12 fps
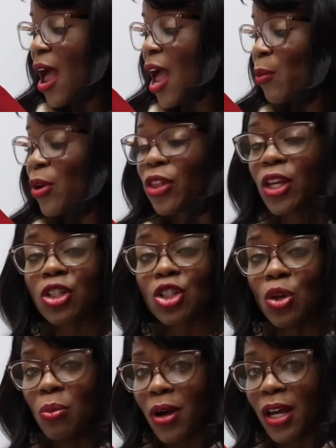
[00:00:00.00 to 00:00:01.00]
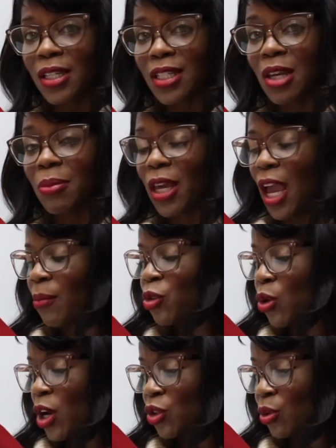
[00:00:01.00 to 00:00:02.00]
and within 2 months, he became
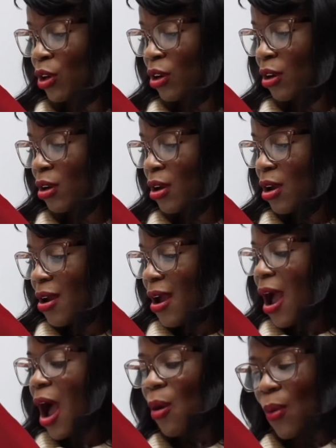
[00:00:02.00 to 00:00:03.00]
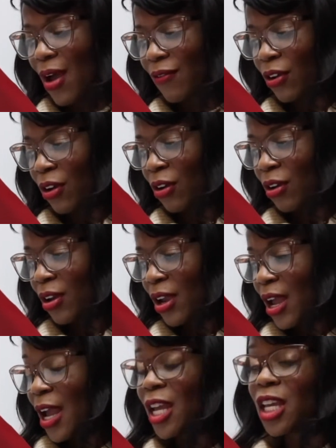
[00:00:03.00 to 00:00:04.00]
treasurer. However,
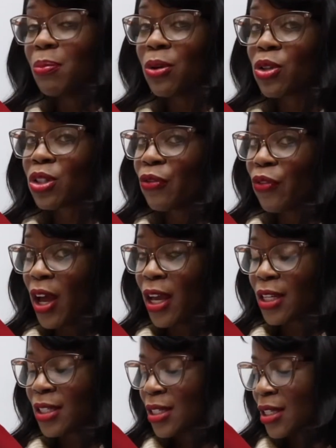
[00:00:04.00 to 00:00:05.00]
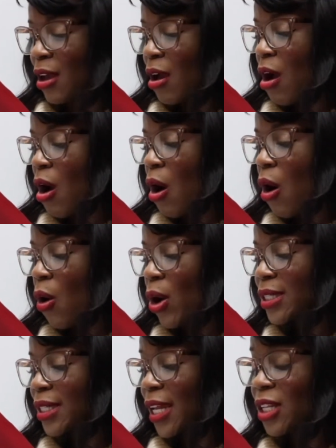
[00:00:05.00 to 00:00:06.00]
he abused the funds, or
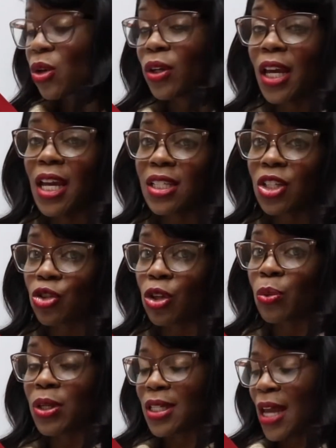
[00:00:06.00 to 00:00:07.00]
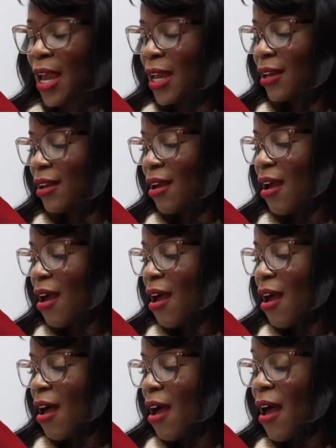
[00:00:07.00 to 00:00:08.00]
as ladies on Easy Street would say,
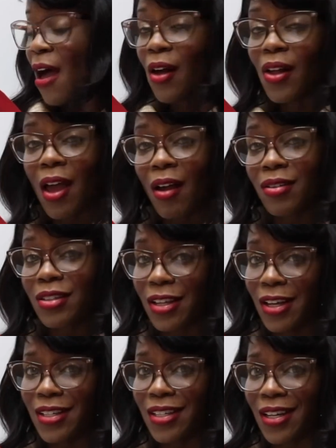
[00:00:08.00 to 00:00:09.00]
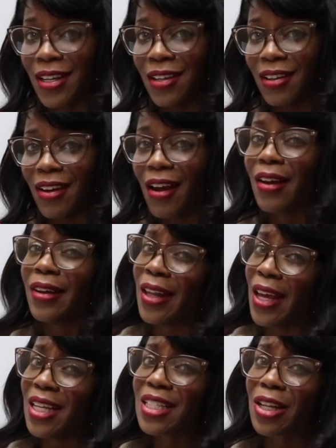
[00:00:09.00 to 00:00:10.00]
LLTT,
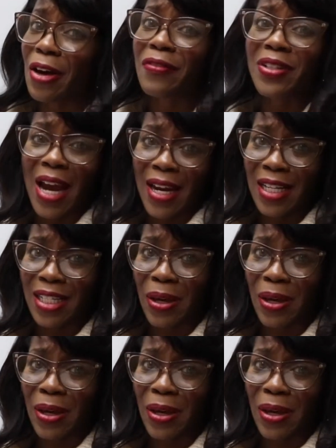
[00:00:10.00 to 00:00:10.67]
ladies love Tiny